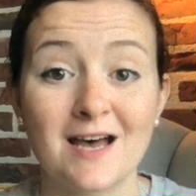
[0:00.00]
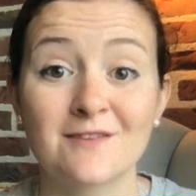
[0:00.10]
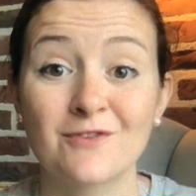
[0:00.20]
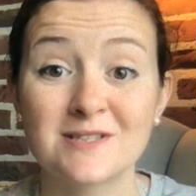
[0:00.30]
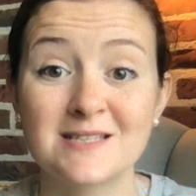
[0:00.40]

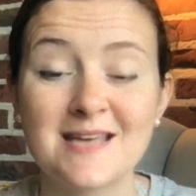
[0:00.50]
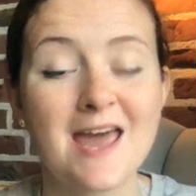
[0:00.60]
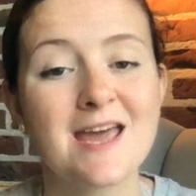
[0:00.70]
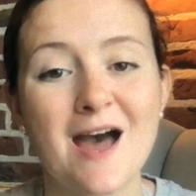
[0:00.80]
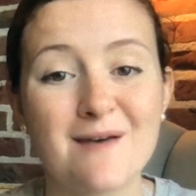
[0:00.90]
For
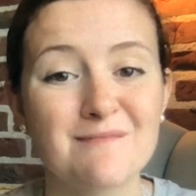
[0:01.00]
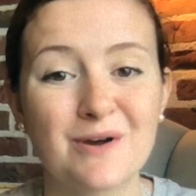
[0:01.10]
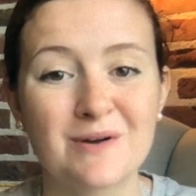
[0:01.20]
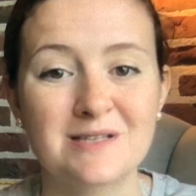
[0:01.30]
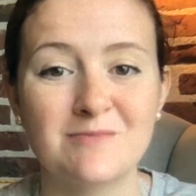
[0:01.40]
today, I'm
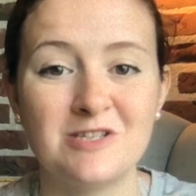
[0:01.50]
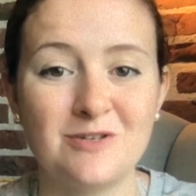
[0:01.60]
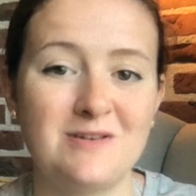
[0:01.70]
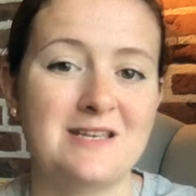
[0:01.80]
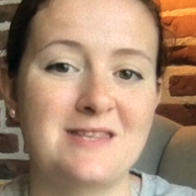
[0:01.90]
going to be
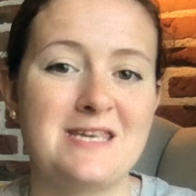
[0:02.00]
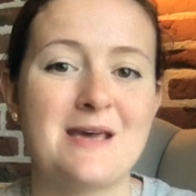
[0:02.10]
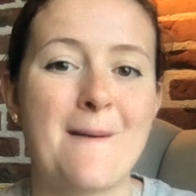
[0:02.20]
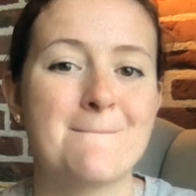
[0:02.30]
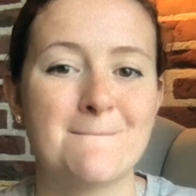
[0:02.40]
doing the
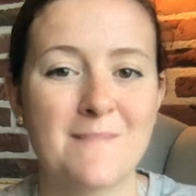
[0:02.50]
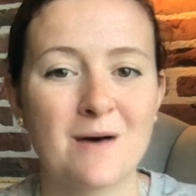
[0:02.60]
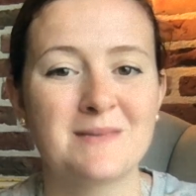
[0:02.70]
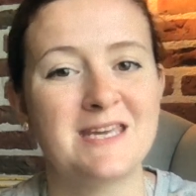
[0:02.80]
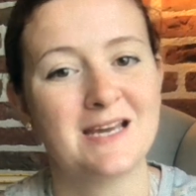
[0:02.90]

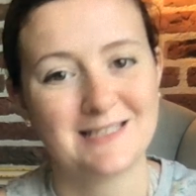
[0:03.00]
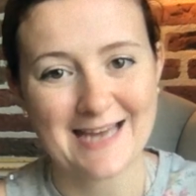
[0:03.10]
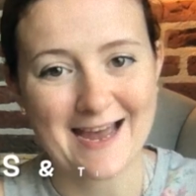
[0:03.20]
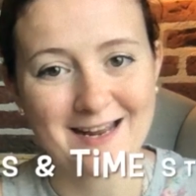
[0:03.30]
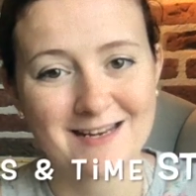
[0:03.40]
mommy
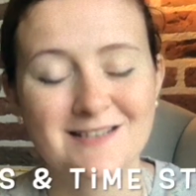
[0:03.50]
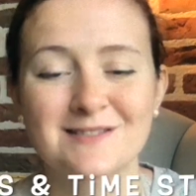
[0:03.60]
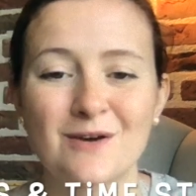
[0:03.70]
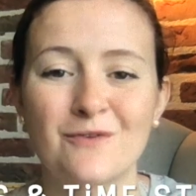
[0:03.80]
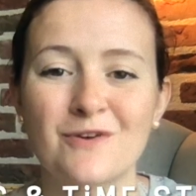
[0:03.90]
tag.
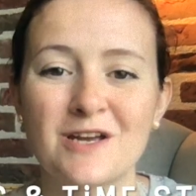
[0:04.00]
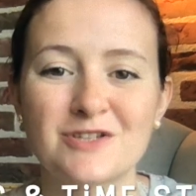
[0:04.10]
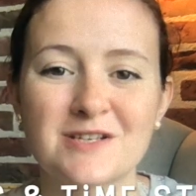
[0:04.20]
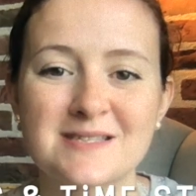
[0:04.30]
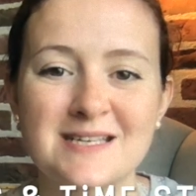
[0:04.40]
So if you're
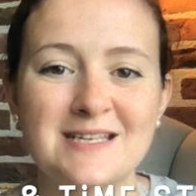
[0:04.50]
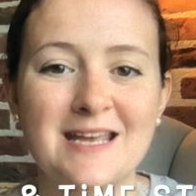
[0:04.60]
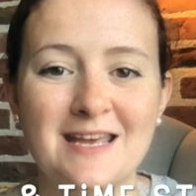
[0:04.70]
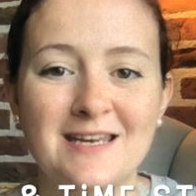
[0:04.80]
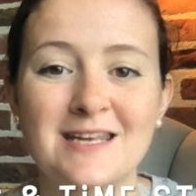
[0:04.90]
interested
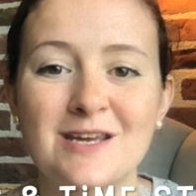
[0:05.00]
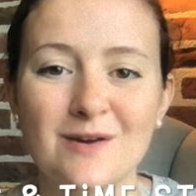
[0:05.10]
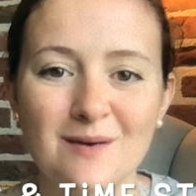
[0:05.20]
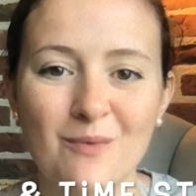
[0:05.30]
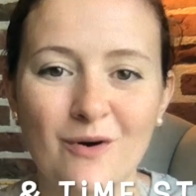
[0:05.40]
in
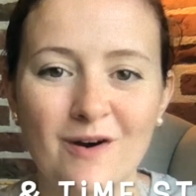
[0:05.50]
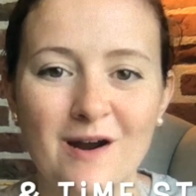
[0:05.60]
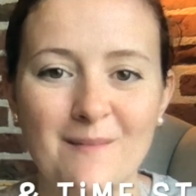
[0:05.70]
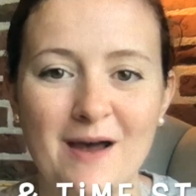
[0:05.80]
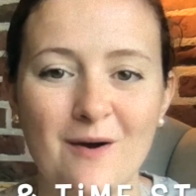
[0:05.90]
hearing more
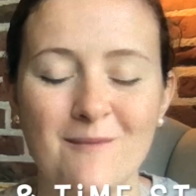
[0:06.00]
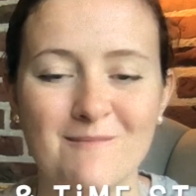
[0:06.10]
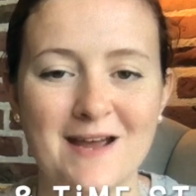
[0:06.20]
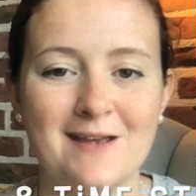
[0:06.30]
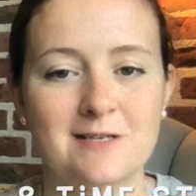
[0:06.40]
about
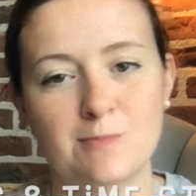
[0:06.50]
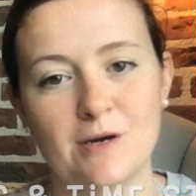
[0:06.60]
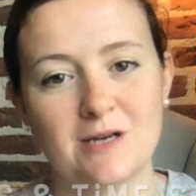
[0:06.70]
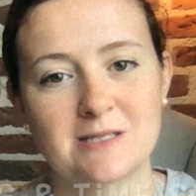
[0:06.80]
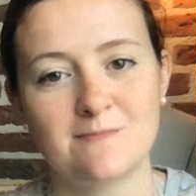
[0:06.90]
my
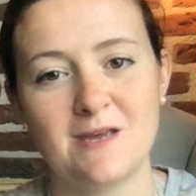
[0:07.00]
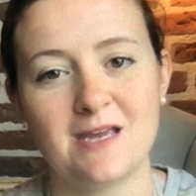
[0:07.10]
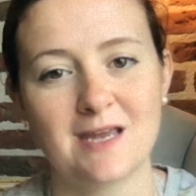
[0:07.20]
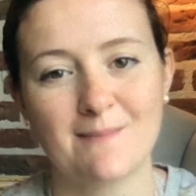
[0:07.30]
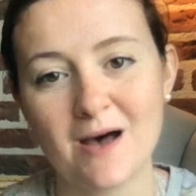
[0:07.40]
experience
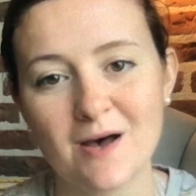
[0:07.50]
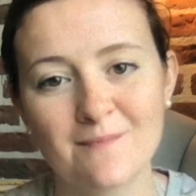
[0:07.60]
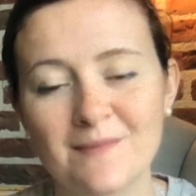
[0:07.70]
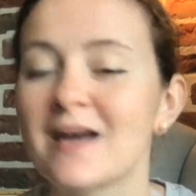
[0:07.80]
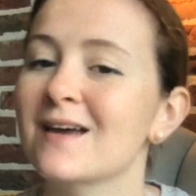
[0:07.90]
being a
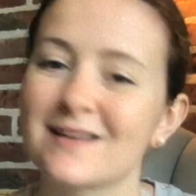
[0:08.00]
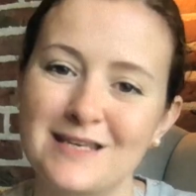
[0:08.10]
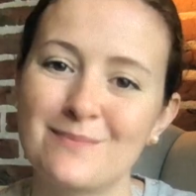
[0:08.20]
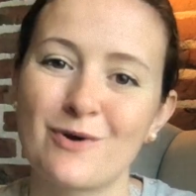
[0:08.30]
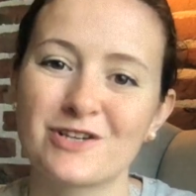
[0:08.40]
mom,
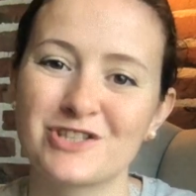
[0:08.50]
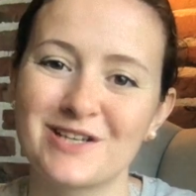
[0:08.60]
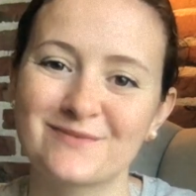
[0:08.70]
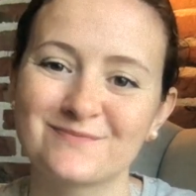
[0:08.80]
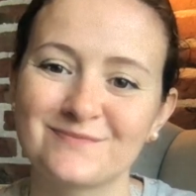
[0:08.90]
keep watching.